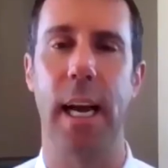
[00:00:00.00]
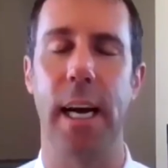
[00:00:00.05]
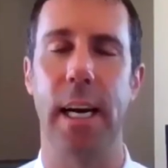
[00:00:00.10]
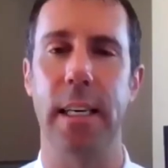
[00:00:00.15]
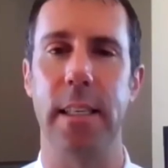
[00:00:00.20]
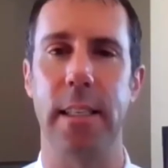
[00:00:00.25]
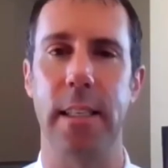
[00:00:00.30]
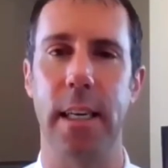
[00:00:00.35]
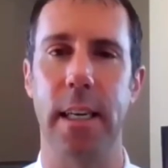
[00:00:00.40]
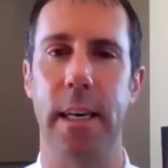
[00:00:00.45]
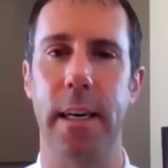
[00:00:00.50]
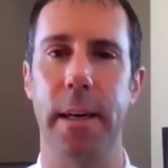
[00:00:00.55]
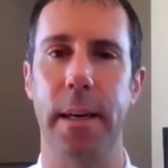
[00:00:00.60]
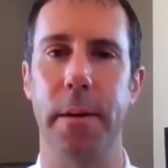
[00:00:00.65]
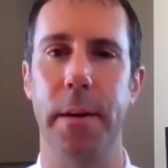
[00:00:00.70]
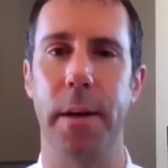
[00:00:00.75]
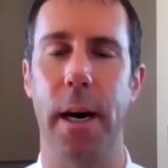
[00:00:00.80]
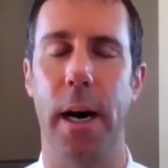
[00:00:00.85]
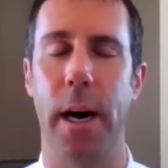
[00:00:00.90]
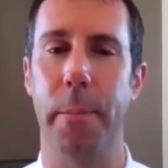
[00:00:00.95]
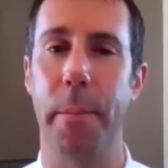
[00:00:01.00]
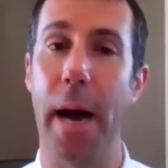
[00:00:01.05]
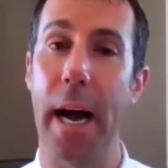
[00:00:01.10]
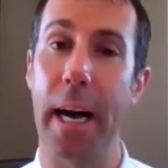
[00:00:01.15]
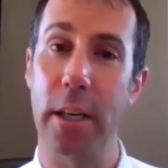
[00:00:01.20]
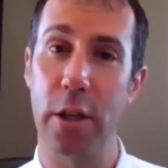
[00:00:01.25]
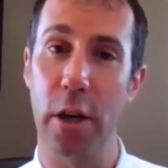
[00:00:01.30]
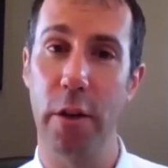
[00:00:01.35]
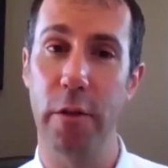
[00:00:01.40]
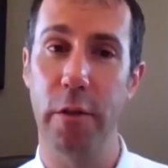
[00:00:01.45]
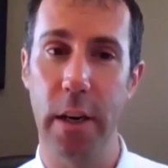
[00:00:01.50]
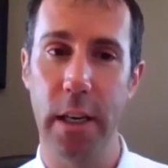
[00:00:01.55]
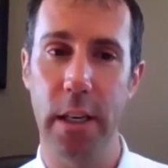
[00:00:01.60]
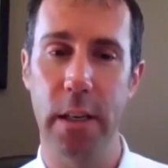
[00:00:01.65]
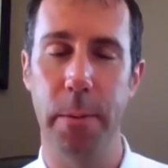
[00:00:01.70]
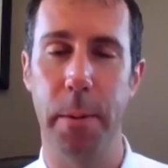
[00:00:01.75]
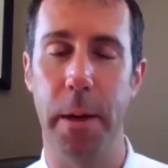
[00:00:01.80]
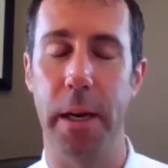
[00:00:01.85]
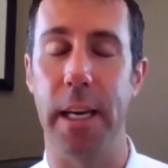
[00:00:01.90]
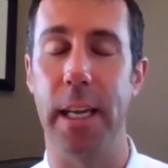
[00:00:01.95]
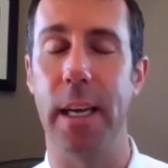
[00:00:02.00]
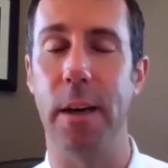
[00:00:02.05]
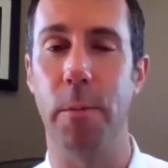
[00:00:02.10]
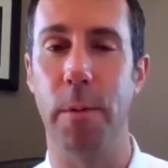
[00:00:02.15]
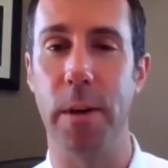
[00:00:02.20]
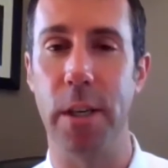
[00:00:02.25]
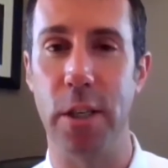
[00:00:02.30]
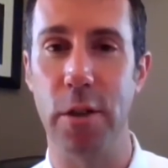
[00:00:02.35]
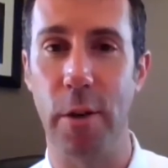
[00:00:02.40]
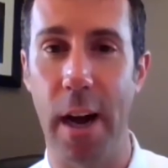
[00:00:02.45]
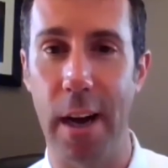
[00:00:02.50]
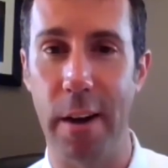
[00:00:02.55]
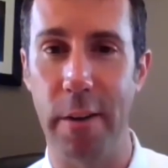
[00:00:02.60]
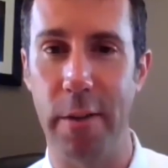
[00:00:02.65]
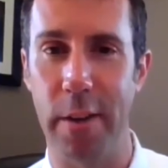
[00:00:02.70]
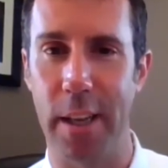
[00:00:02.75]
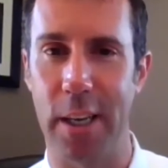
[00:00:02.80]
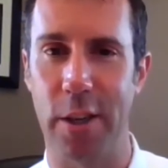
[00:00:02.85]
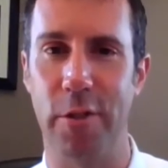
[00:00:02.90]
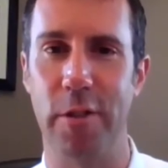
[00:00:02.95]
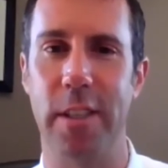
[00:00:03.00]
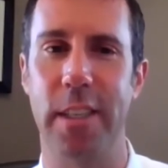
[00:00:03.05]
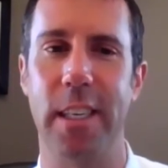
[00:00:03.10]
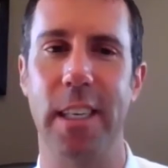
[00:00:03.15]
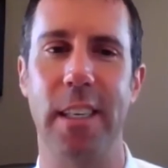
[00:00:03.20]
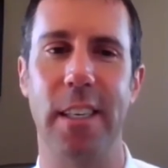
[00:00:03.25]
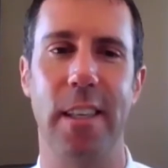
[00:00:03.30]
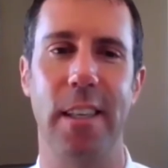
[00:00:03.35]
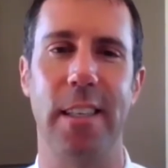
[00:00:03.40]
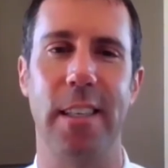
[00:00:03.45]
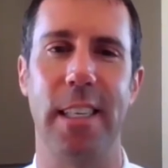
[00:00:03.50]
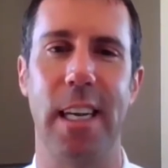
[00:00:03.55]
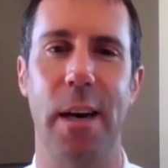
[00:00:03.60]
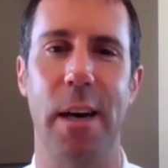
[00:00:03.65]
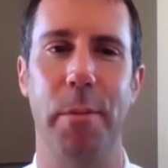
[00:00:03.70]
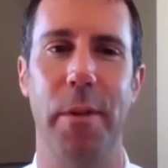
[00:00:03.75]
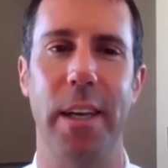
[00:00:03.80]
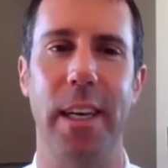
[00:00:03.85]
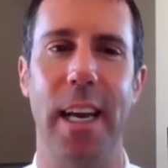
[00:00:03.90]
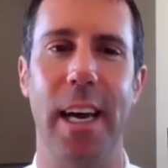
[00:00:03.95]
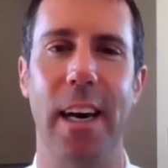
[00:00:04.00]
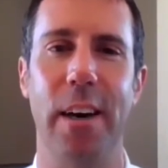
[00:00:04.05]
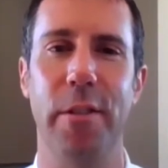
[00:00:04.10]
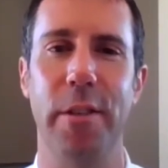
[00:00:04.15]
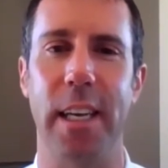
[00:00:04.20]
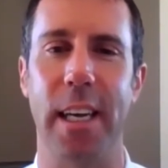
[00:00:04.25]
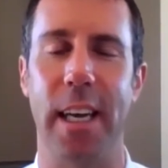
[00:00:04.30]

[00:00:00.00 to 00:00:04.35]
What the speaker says: has bags over it, but we do have electricity to the stoplight now, and